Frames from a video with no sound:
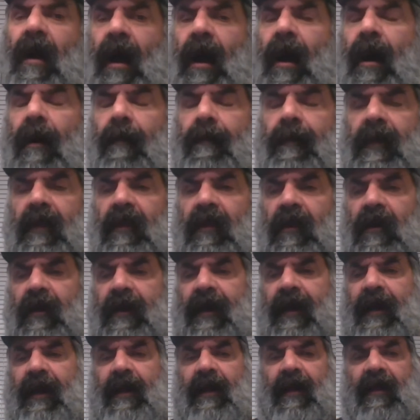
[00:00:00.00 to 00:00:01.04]
um,
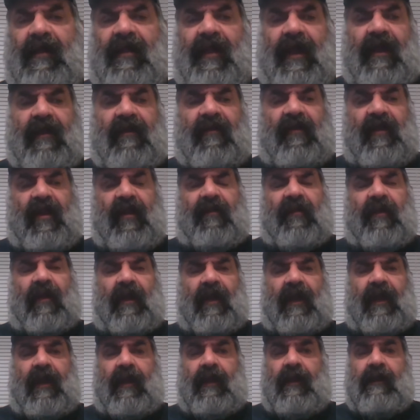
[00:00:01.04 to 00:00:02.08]
look at things
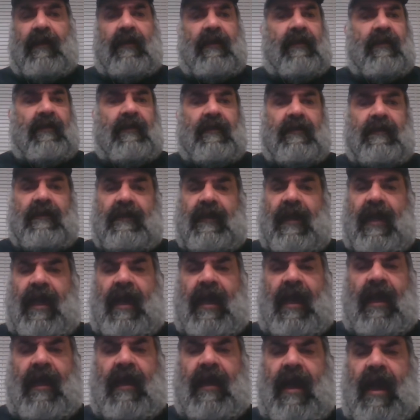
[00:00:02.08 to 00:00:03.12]
differently.
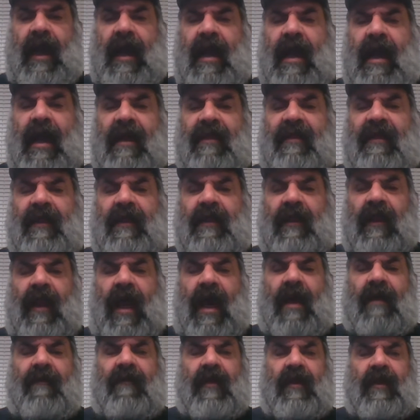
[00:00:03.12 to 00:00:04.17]
And I, I, think a
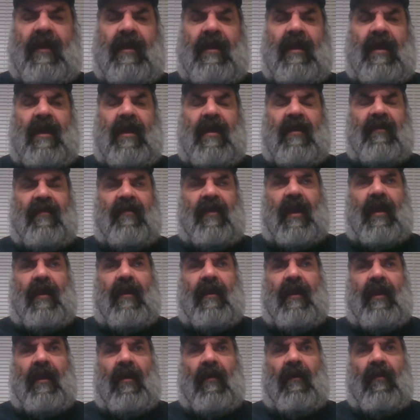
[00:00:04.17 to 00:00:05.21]
lot of it is
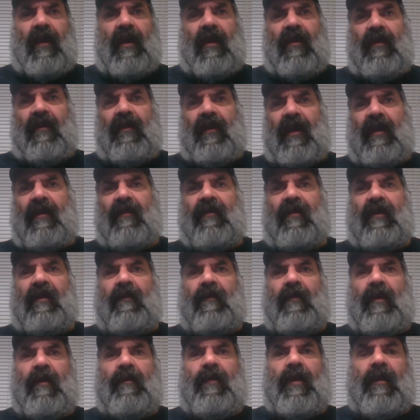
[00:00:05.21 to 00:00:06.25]
that you know the other thing is
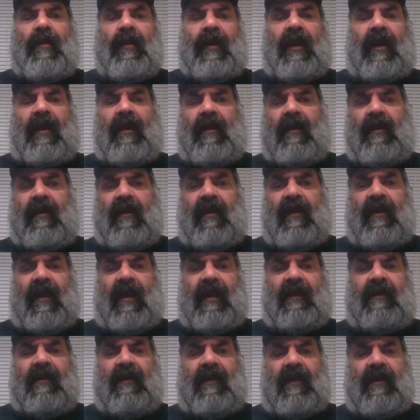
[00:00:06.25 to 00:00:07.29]
that people get in,
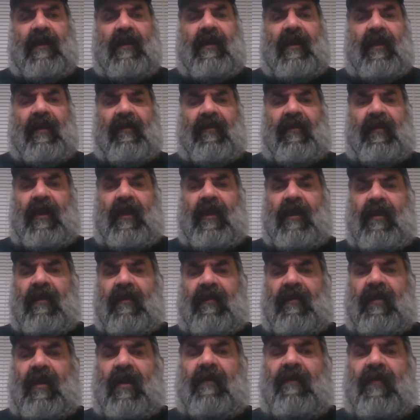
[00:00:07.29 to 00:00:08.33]
elected into D.C. and
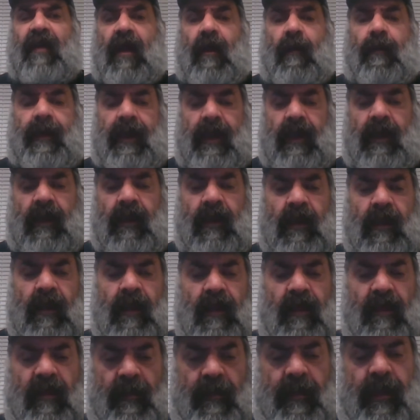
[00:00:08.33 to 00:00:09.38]
instead of helping
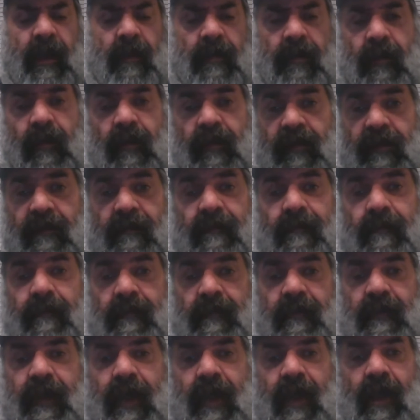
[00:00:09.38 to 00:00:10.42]
the people,
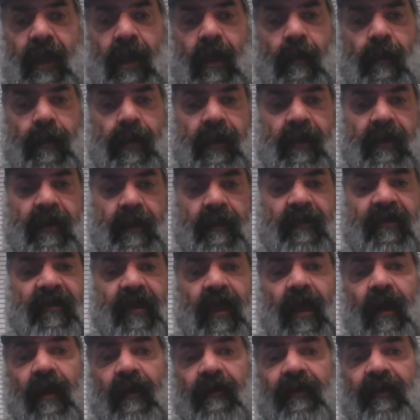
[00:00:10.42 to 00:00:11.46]
they help
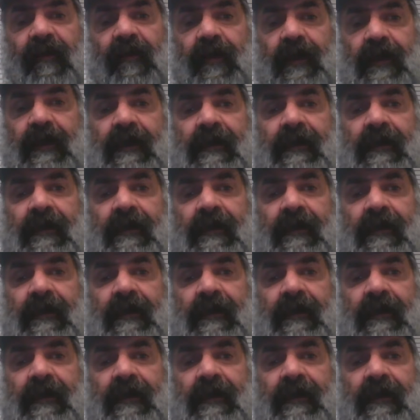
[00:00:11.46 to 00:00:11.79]
themselves